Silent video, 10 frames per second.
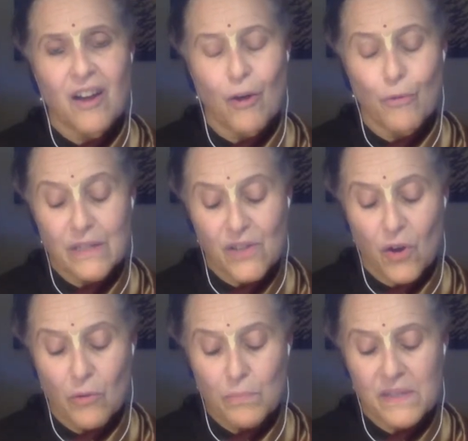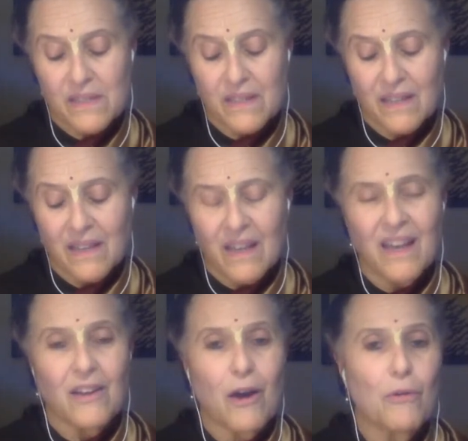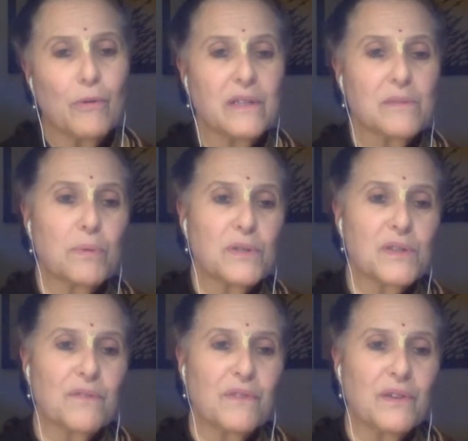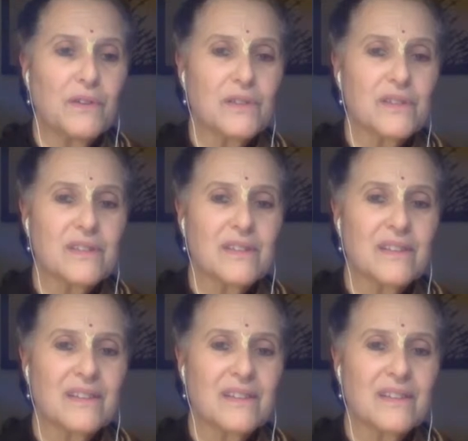always hopes, and always perseveres.